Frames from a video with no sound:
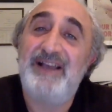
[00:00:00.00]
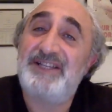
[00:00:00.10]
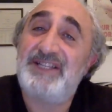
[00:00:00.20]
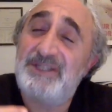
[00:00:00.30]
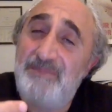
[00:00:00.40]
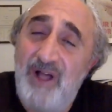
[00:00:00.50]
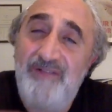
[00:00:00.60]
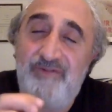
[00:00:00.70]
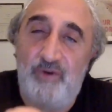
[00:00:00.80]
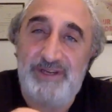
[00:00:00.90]
a
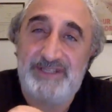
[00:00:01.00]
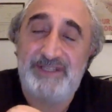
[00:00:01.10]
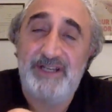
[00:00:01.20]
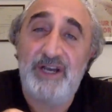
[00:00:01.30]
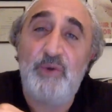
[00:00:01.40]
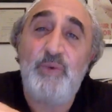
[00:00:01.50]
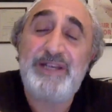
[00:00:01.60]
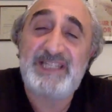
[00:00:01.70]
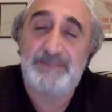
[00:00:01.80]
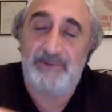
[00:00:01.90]
small voice, a
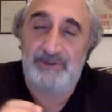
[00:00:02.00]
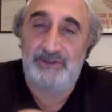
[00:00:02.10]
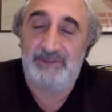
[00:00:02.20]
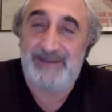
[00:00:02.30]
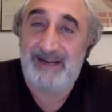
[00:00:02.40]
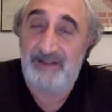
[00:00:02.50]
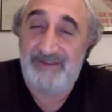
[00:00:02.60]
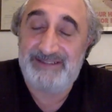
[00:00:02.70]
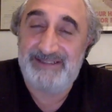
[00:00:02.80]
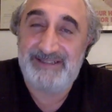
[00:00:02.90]
whisper to the battle of
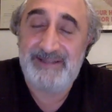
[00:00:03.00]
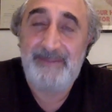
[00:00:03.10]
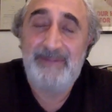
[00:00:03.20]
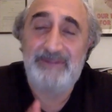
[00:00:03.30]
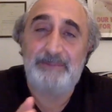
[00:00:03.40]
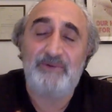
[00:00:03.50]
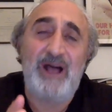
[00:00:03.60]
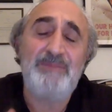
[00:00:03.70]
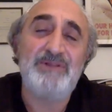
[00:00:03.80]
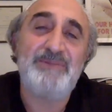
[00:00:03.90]
ideas. The
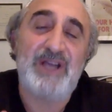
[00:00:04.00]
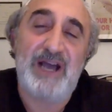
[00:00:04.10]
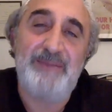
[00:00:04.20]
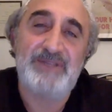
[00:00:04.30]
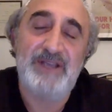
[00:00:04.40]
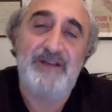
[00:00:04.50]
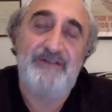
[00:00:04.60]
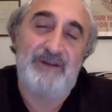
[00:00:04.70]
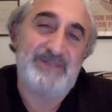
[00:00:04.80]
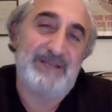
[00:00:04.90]
problem comes
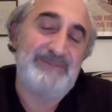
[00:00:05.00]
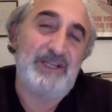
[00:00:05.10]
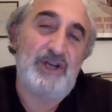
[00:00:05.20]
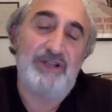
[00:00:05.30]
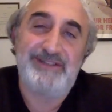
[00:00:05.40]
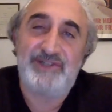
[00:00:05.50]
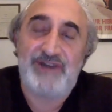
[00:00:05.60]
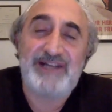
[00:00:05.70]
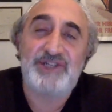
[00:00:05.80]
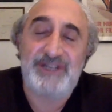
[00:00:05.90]
from something called the
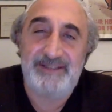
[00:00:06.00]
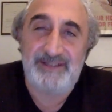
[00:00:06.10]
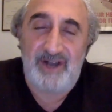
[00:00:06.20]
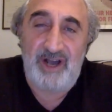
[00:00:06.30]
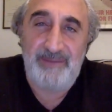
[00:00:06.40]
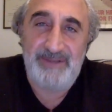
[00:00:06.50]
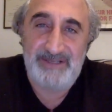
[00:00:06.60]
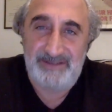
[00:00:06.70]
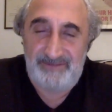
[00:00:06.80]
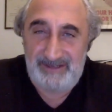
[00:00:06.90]
tragedy of the
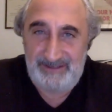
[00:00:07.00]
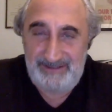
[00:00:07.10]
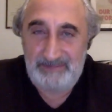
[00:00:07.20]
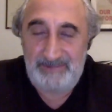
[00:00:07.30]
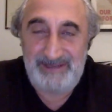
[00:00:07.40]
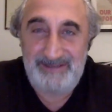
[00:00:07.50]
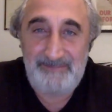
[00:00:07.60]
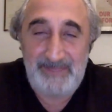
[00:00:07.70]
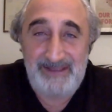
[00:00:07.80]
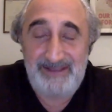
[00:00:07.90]
commons, if I can explain it.
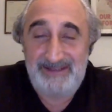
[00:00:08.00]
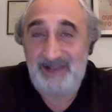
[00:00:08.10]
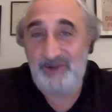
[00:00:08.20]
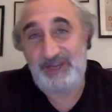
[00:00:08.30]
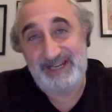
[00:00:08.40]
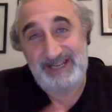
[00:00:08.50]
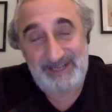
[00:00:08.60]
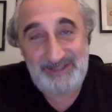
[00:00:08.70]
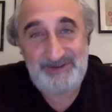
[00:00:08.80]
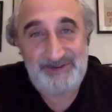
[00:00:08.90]
Now you're getting
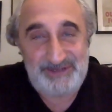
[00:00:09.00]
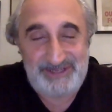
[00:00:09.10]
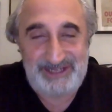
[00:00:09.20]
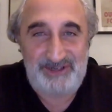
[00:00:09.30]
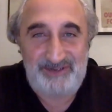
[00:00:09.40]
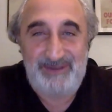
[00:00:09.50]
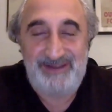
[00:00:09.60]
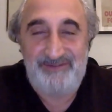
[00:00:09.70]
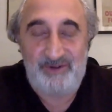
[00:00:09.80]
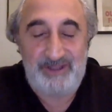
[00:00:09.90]
another section of
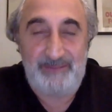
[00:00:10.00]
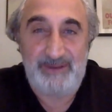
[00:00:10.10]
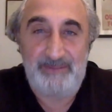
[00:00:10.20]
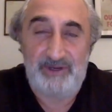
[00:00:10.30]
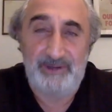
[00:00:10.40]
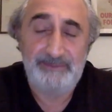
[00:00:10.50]
my forthcoming book.